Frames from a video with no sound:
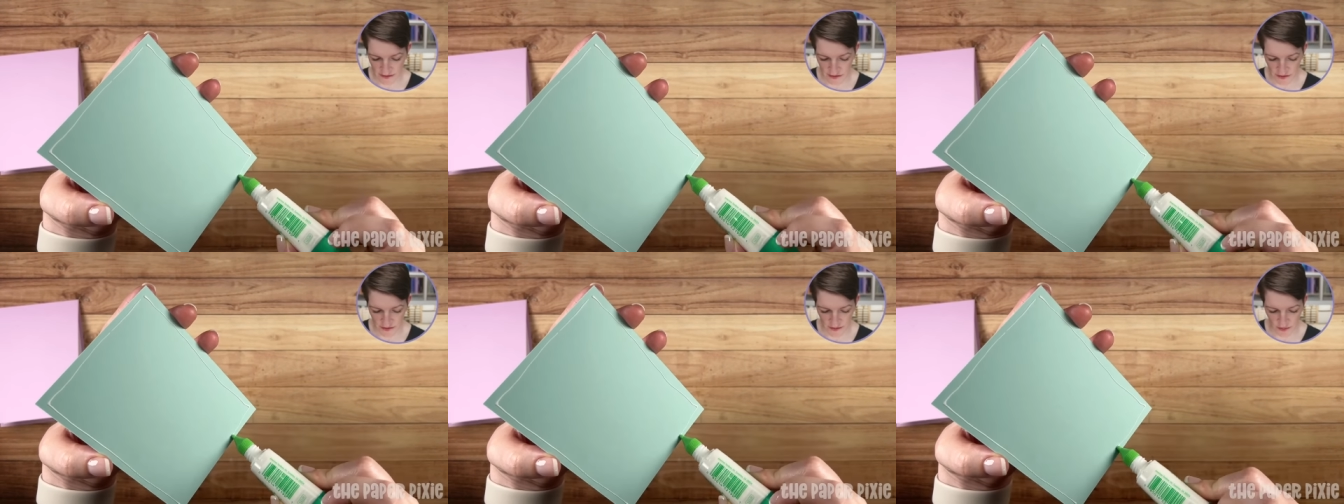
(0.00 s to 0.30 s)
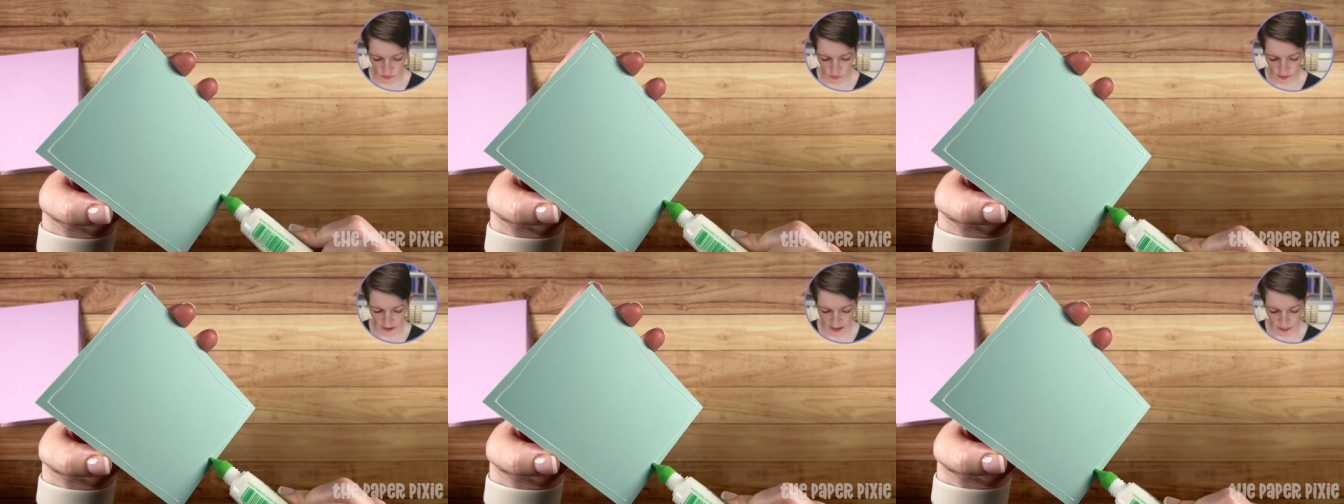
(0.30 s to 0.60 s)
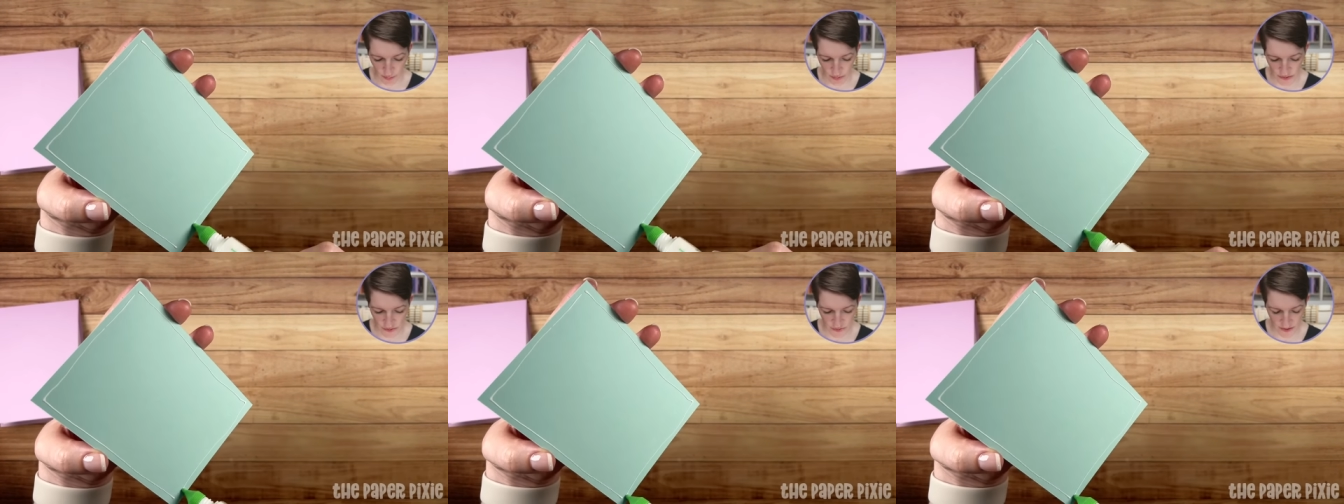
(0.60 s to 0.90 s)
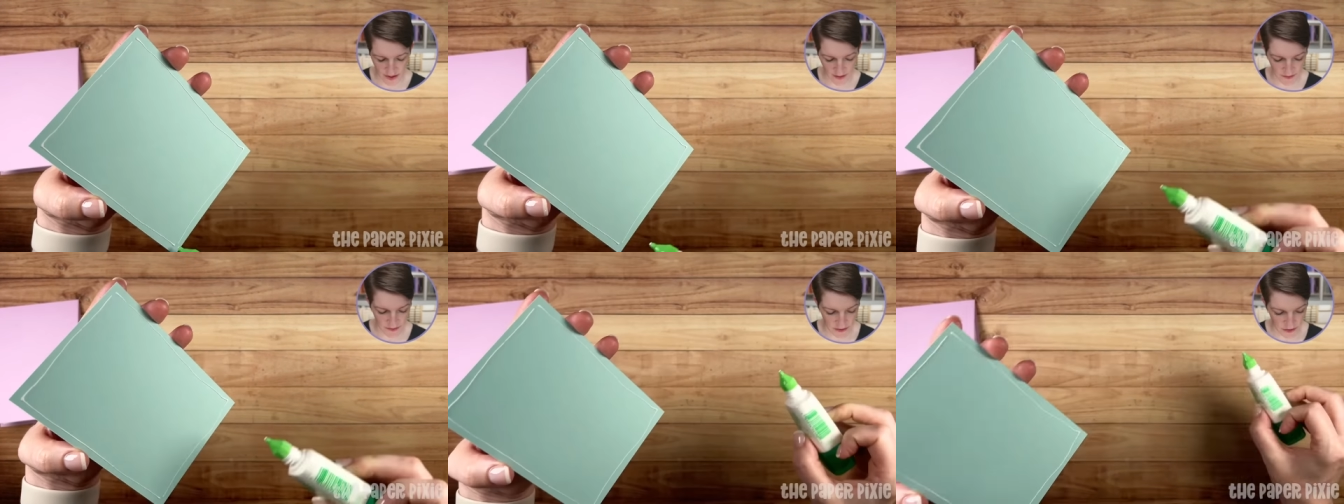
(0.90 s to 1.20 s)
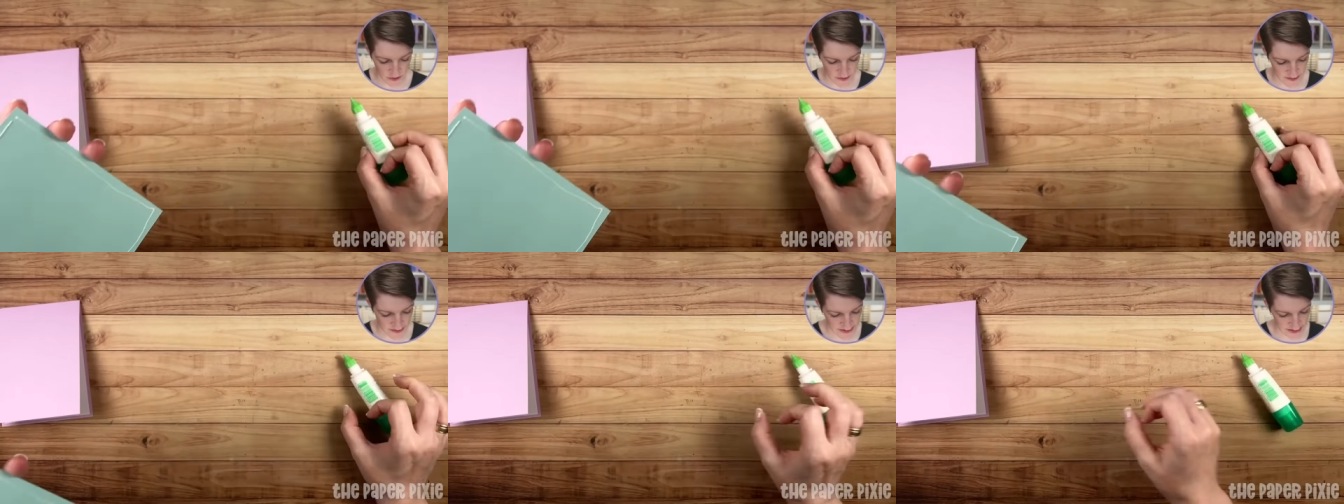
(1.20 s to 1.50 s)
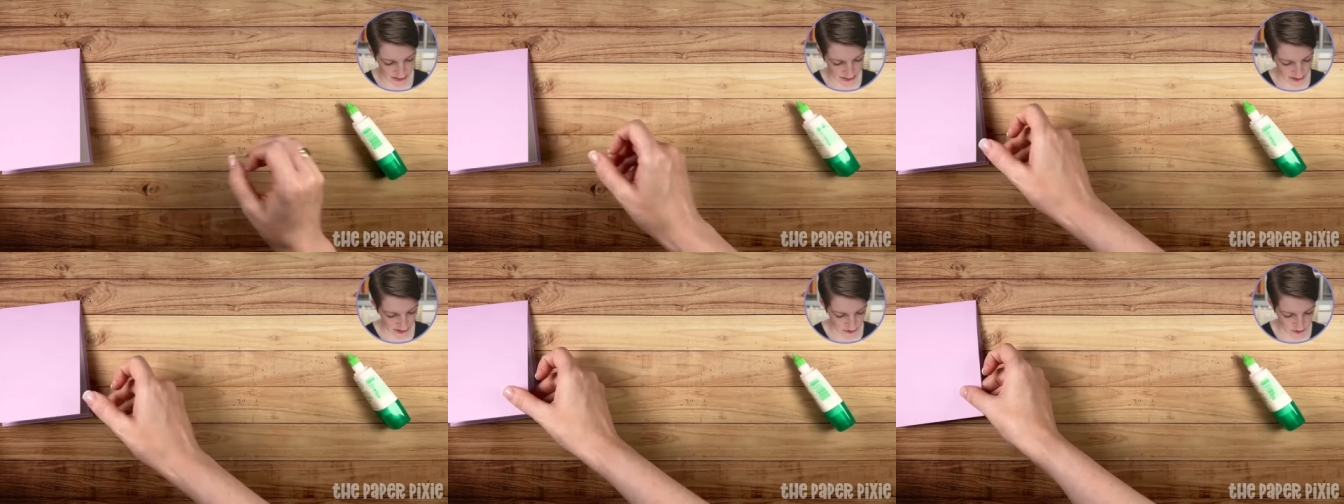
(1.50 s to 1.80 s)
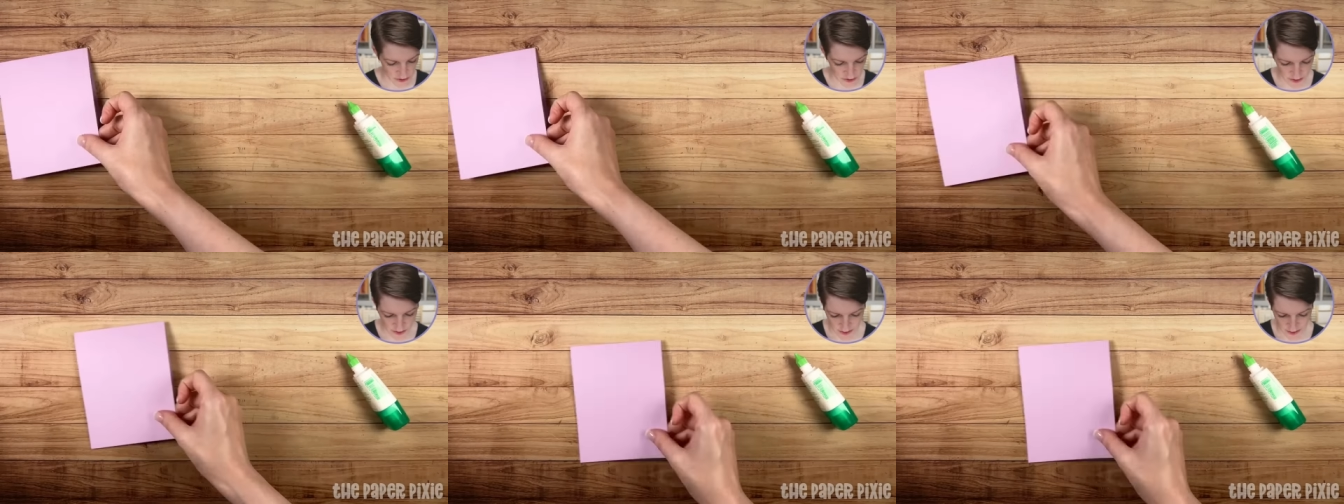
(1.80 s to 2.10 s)
Just grab what you have in your
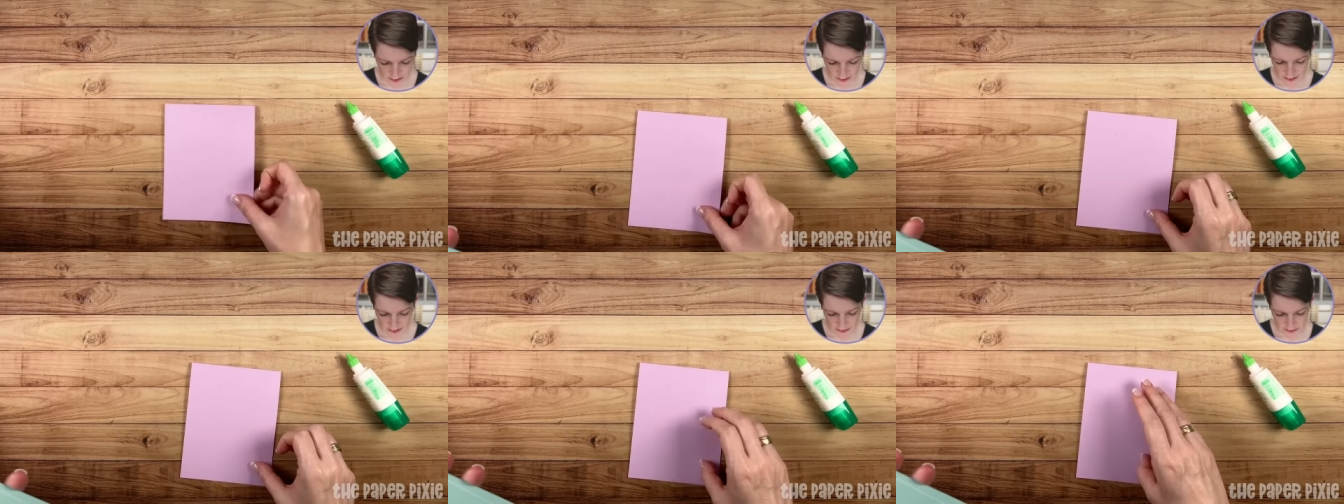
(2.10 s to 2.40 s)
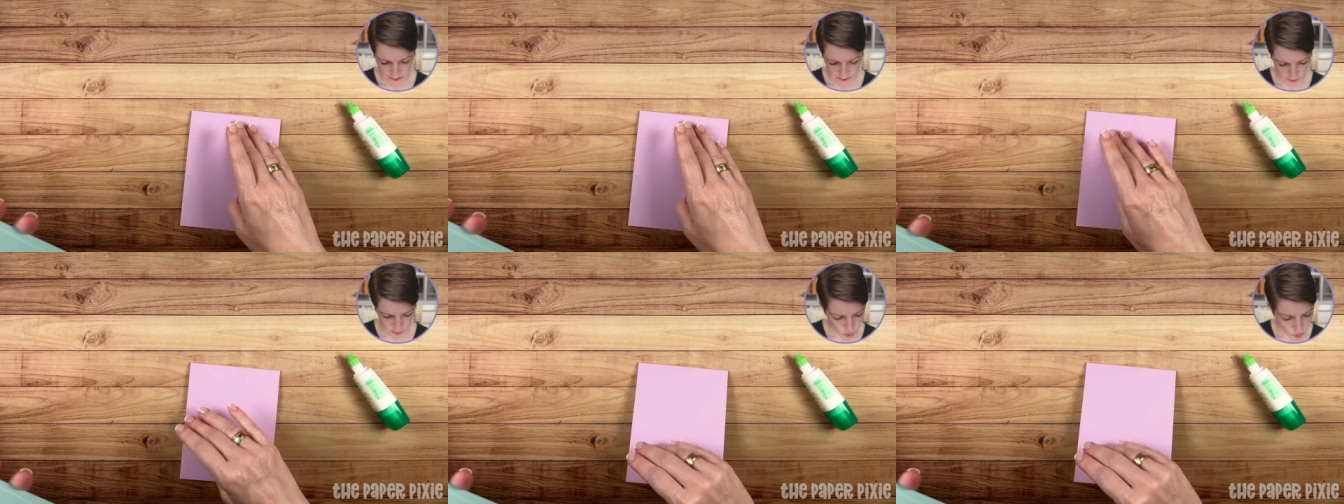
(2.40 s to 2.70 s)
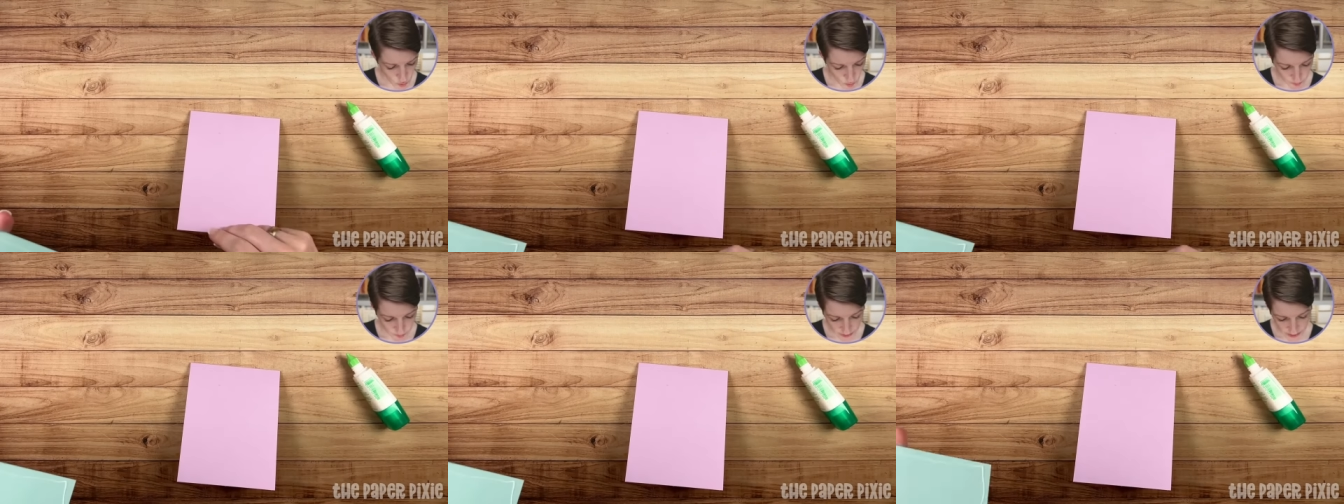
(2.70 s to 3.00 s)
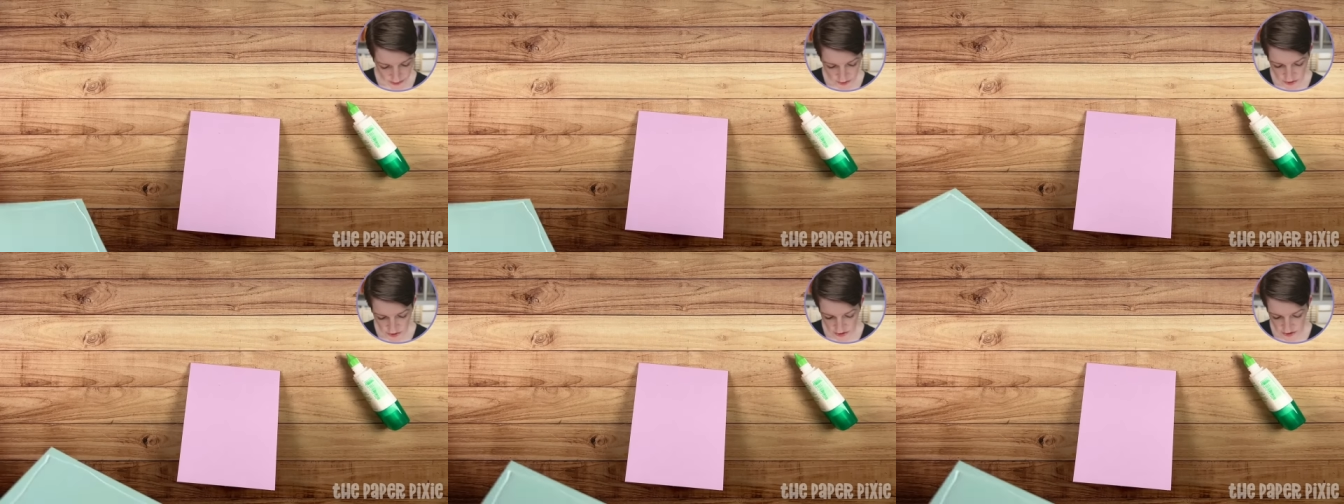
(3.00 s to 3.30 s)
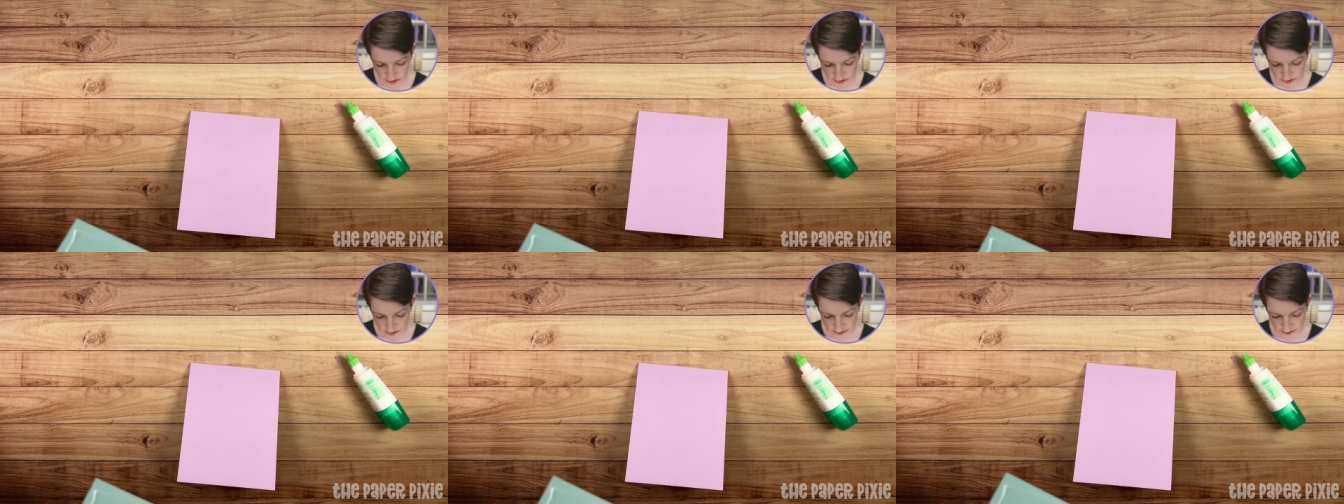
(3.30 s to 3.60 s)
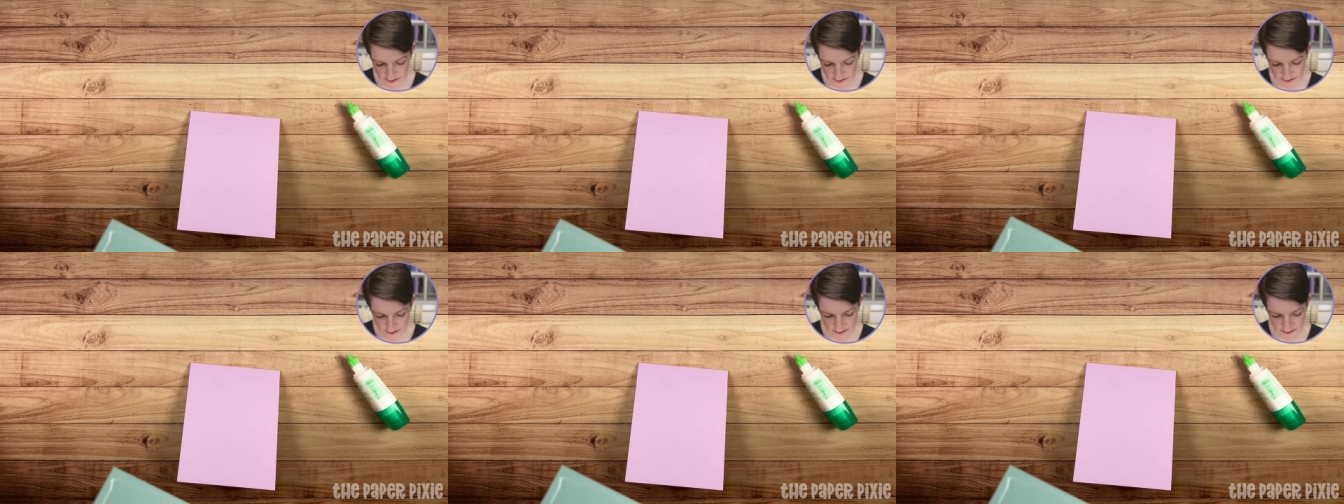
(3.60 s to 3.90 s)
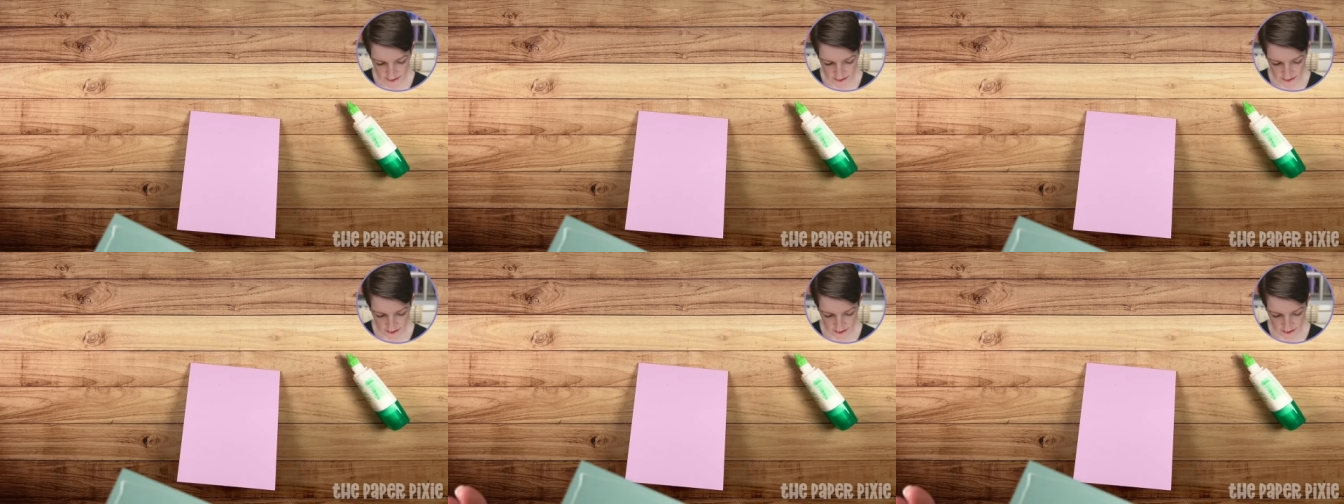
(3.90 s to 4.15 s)
stash circle punches,